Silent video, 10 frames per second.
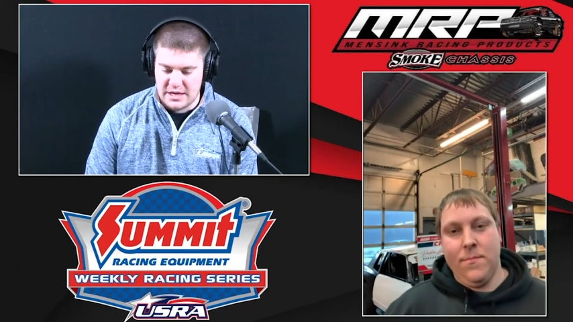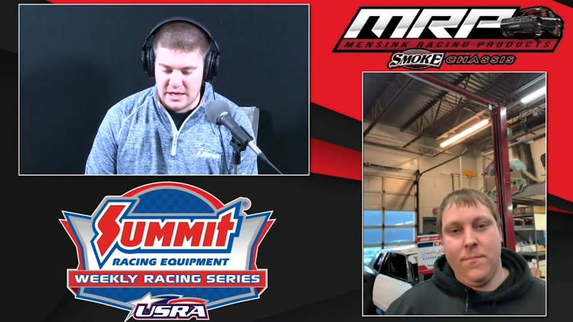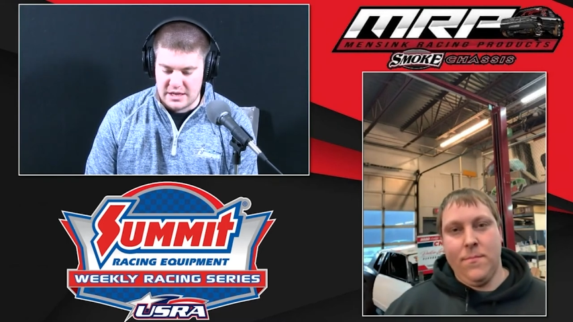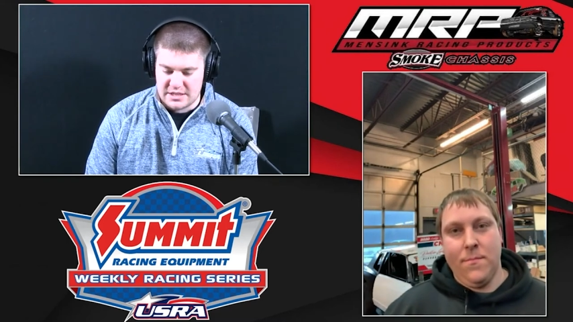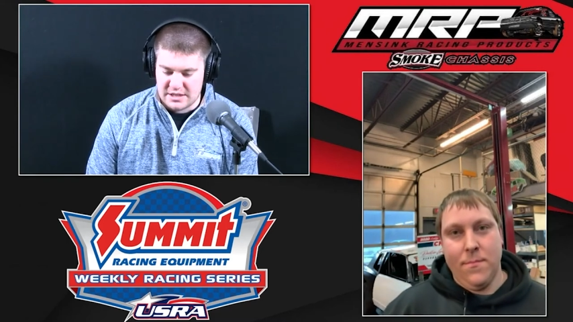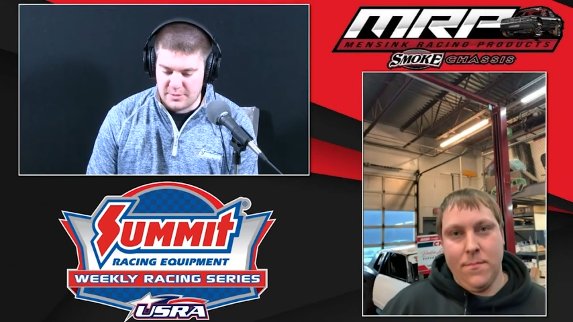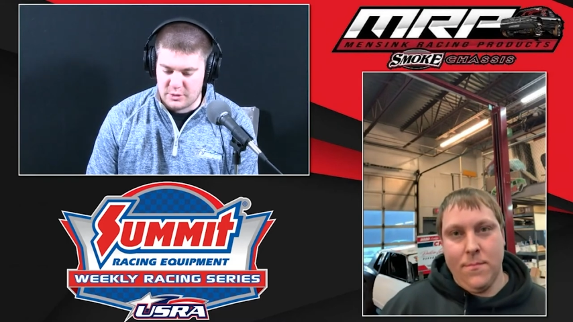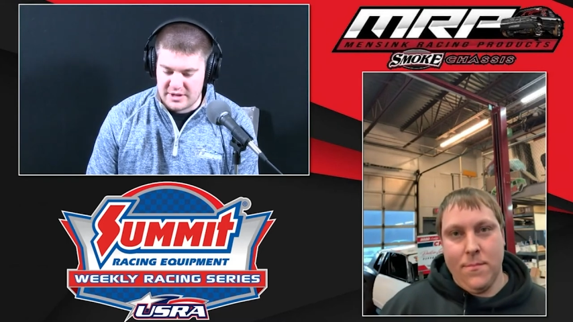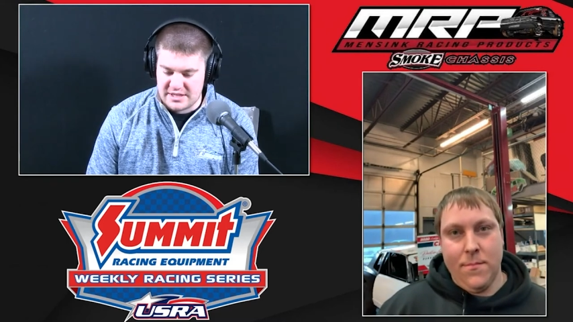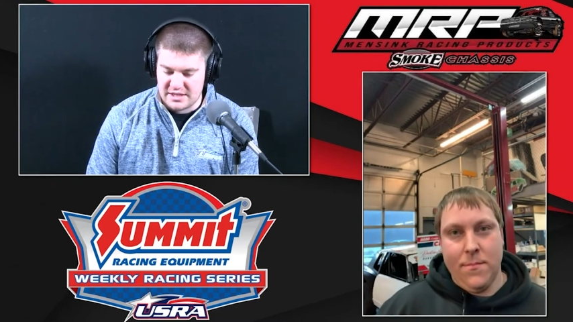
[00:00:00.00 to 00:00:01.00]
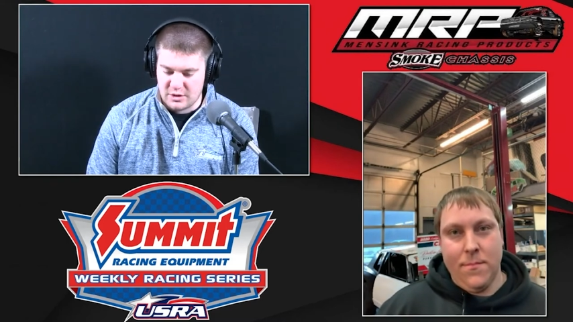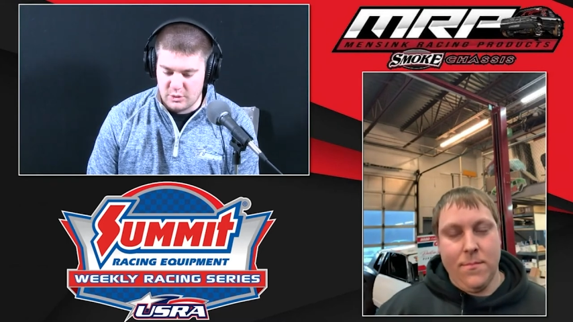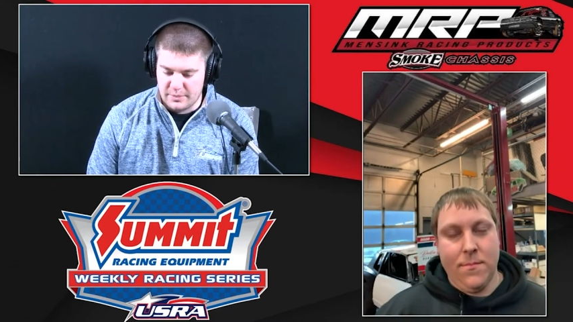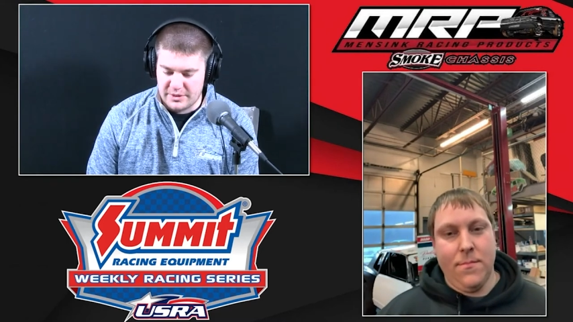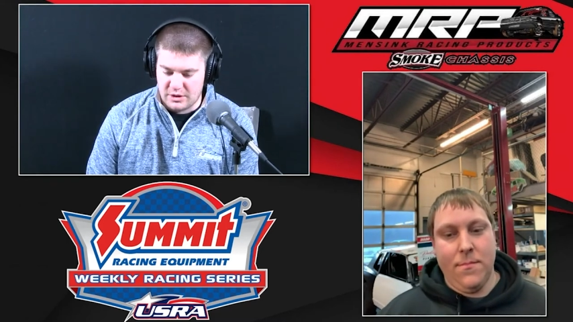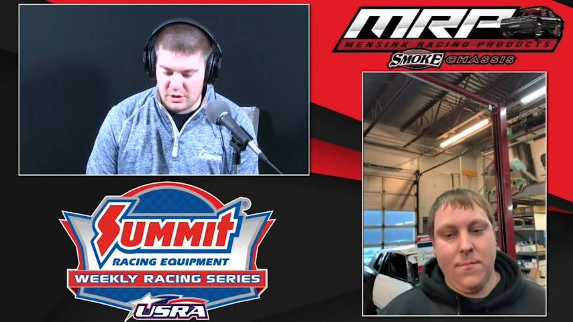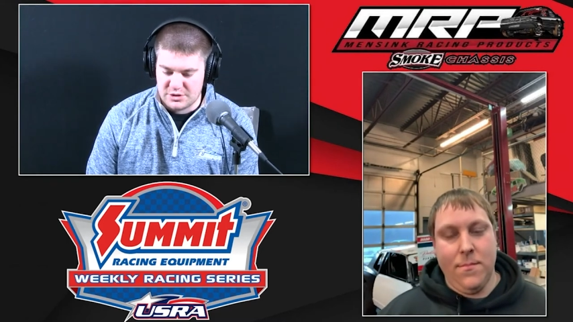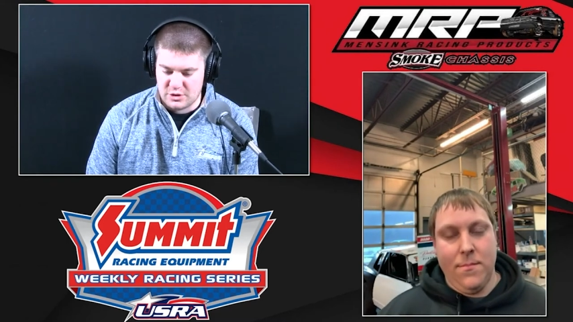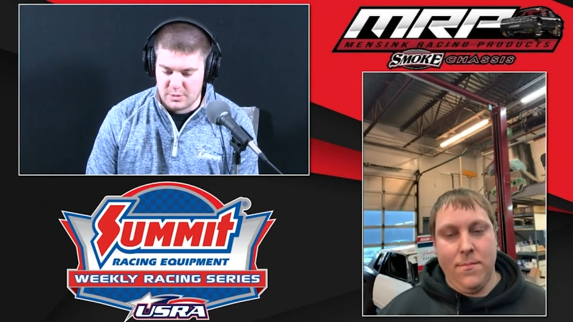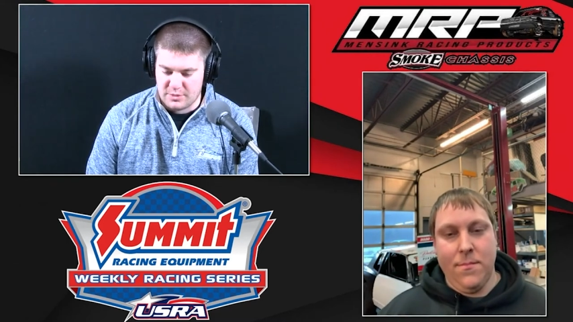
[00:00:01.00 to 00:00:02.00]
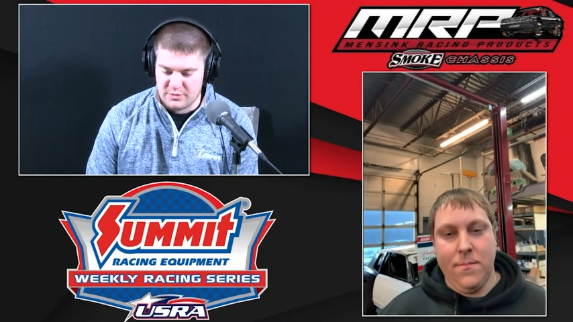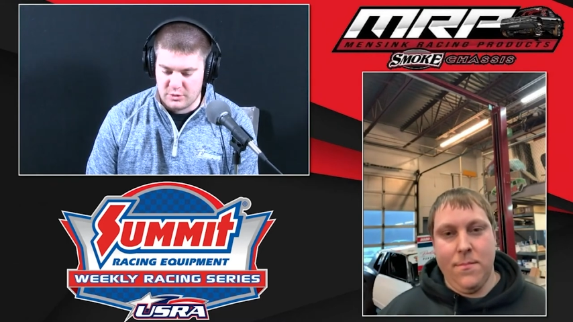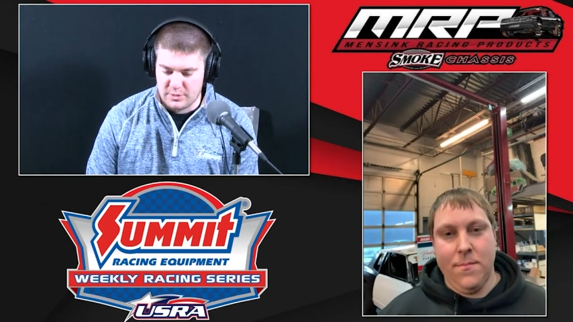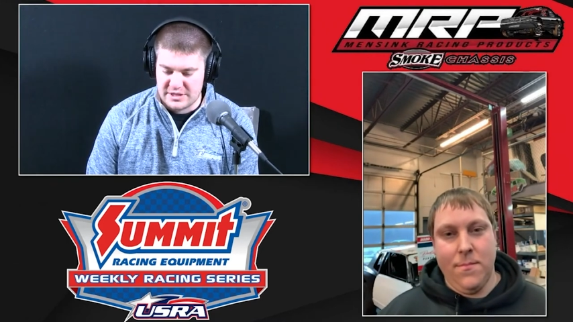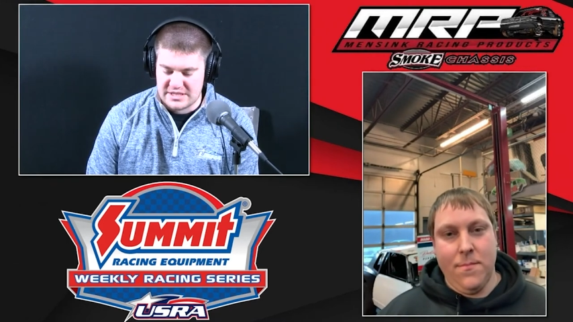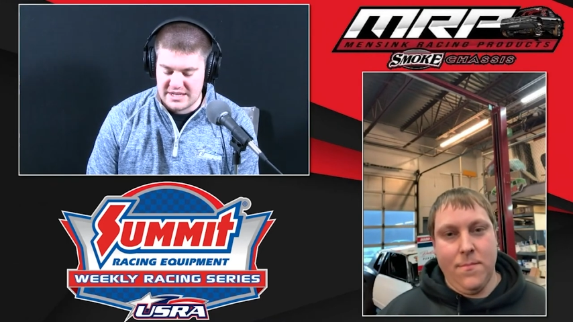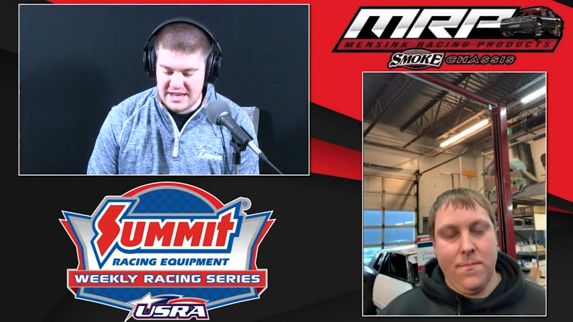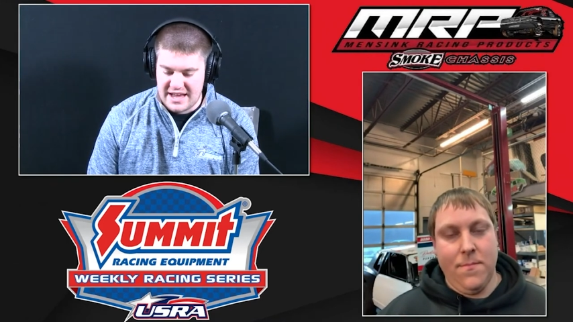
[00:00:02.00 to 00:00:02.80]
Speaker 1: Uh, Summit Racing Equipment, All-Star Performance,